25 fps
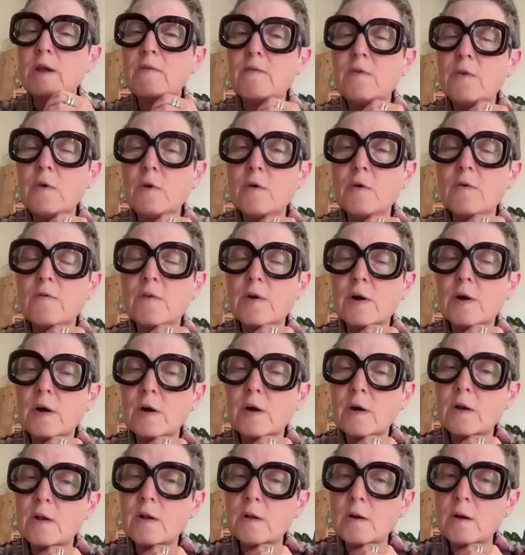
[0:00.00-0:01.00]
met few of
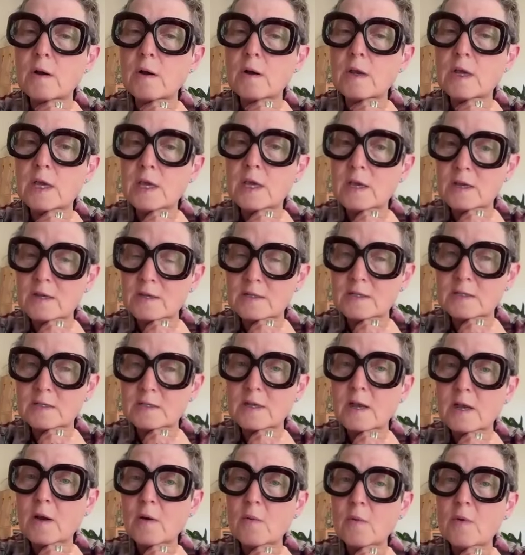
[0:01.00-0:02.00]
her kids.
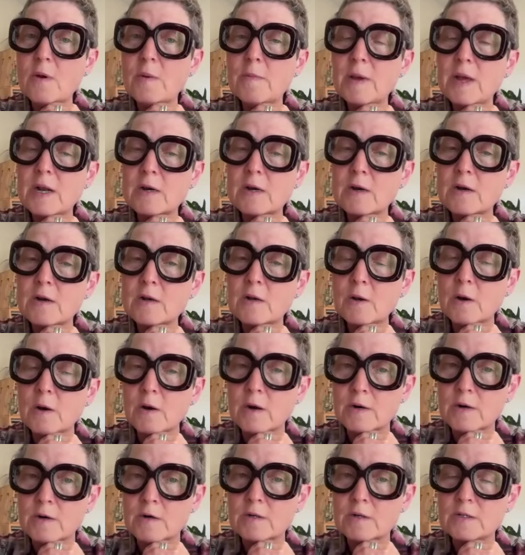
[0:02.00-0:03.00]
We met her
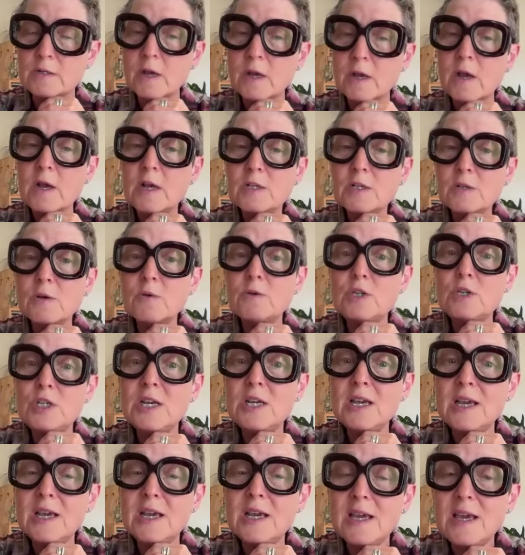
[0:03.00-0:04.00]
daughters. So
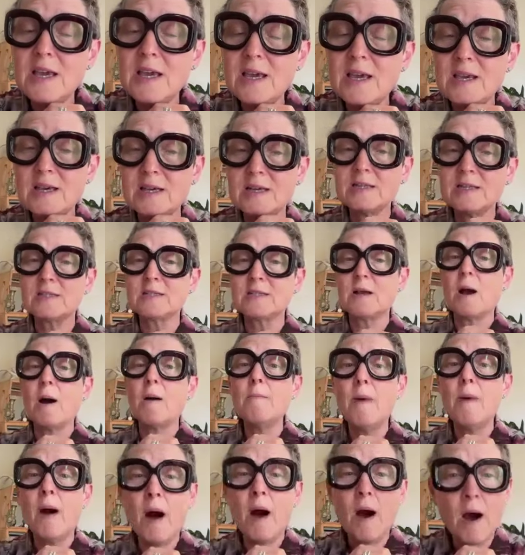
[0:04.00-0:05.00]
she is
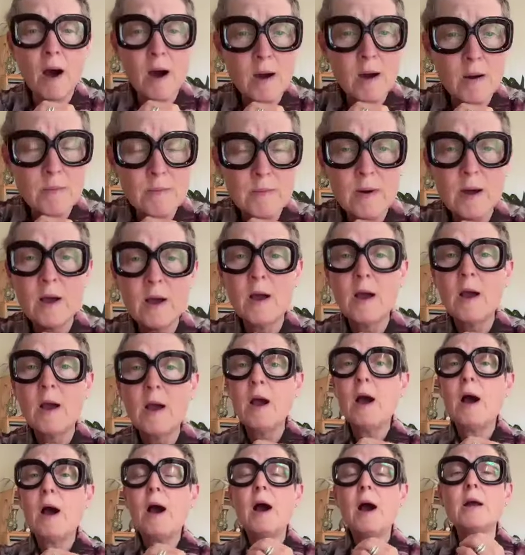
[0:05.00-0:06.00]
a mom
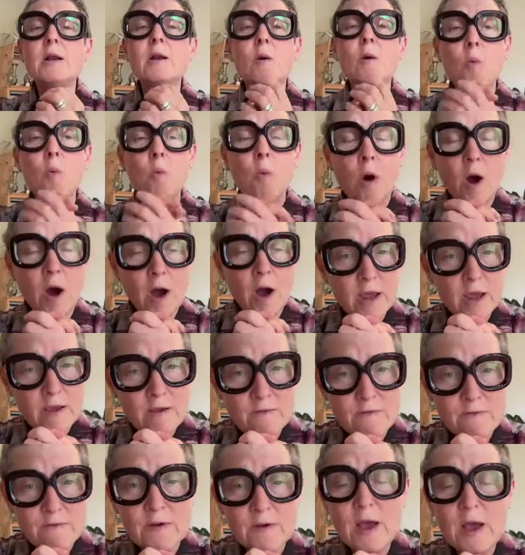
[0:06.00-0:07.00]
and a
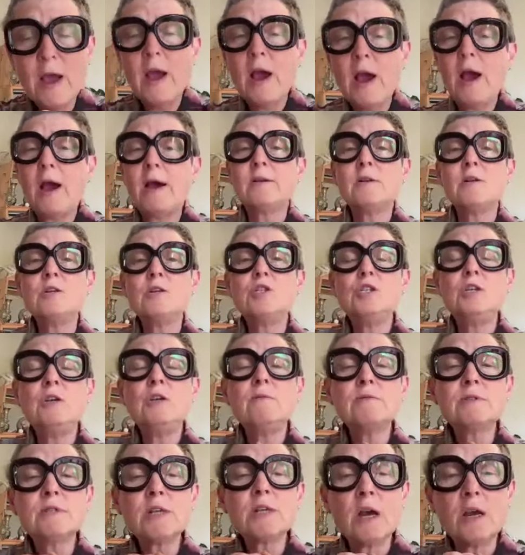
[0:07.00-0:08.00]
wife and a
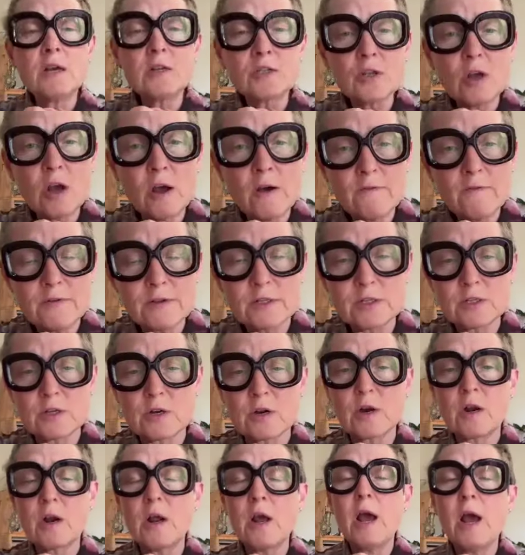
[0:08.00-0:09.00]
chief science
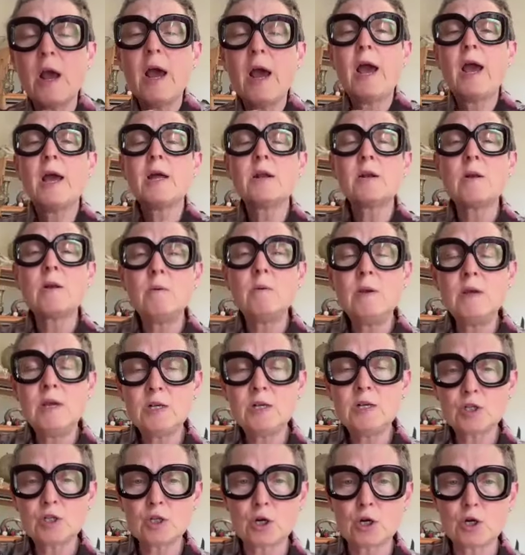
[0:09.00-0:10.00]
officer and a
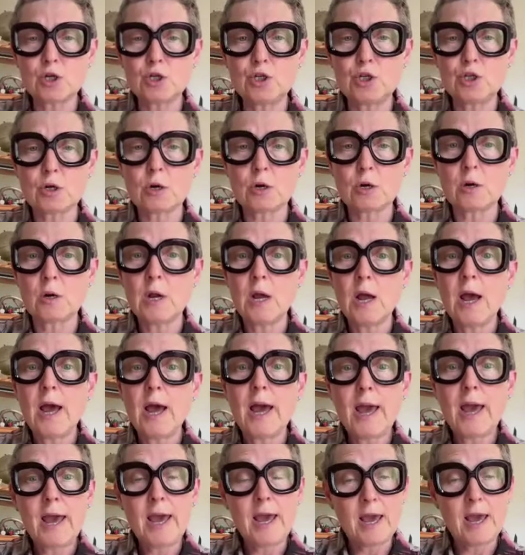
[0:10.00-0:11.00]
researcher
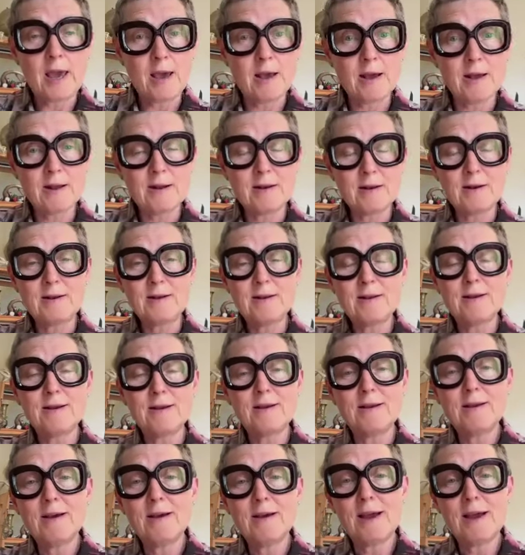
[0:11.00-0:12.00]
and
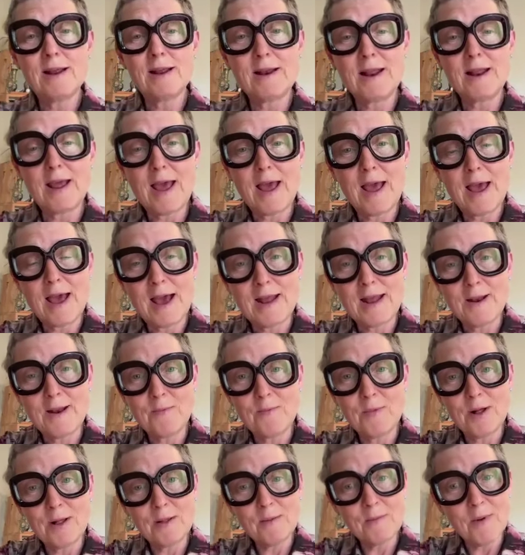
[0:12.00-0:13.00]
an
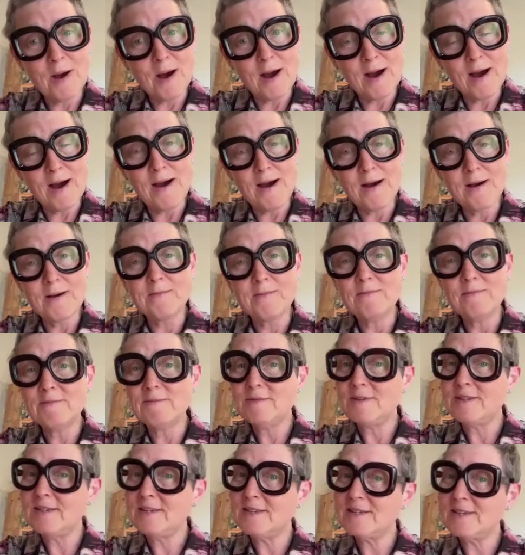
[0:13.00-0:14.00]
animal
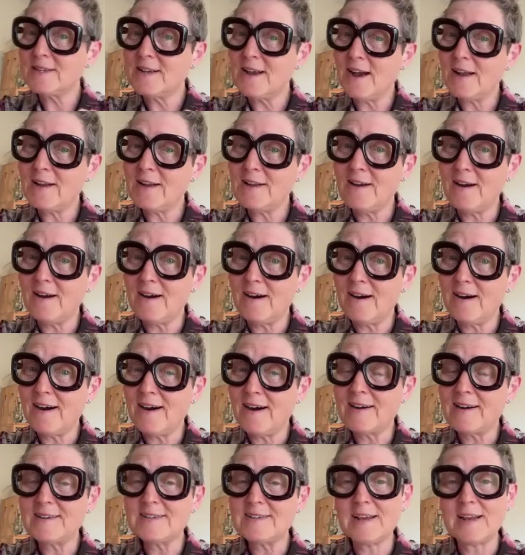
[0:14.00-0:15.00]
mom. She's got
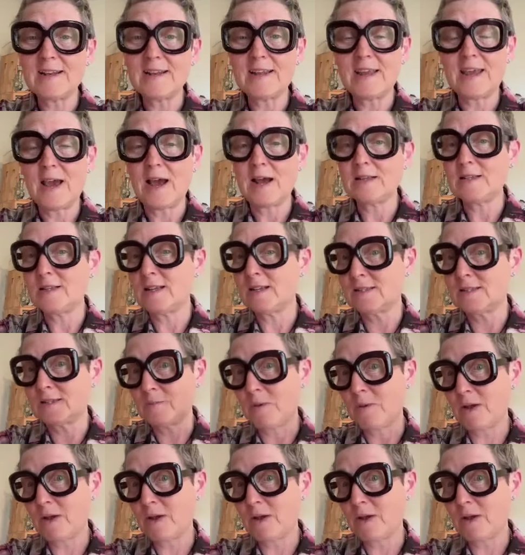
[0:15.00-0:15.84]
dogs and cats and